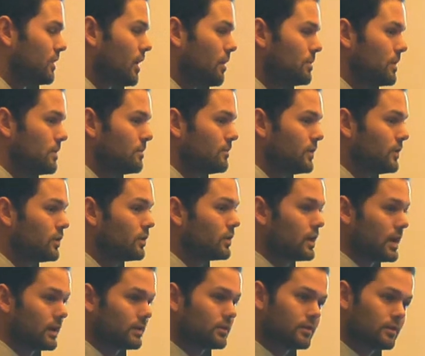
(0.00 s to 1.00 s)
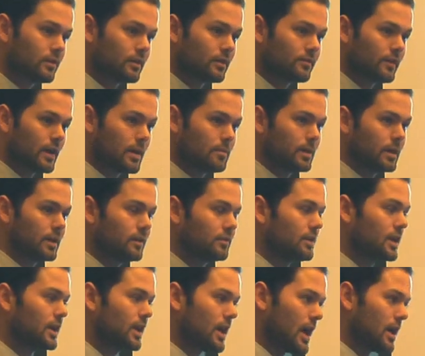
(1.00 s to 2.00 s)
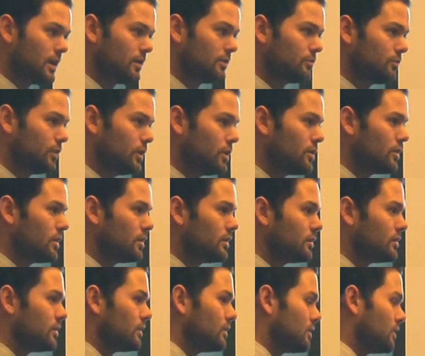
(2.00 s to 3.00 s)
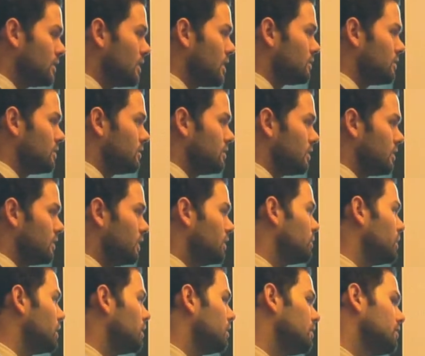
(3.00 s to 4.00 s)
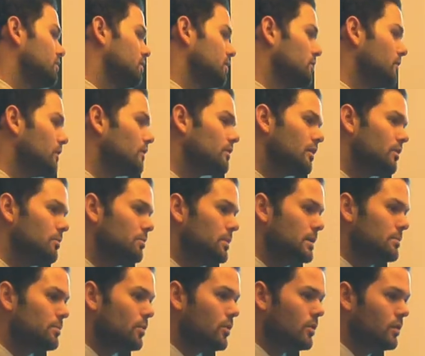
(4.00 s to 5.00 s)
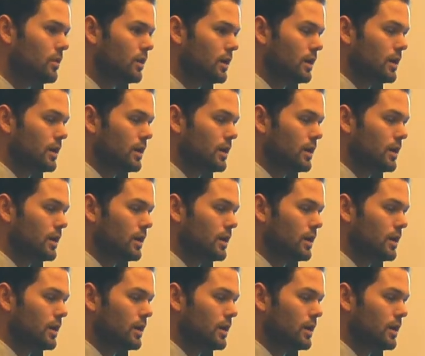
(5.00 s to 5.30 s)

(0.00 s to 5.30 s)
help them feel connected to their family. Again, we know that this isn't necessarily realistic for some people.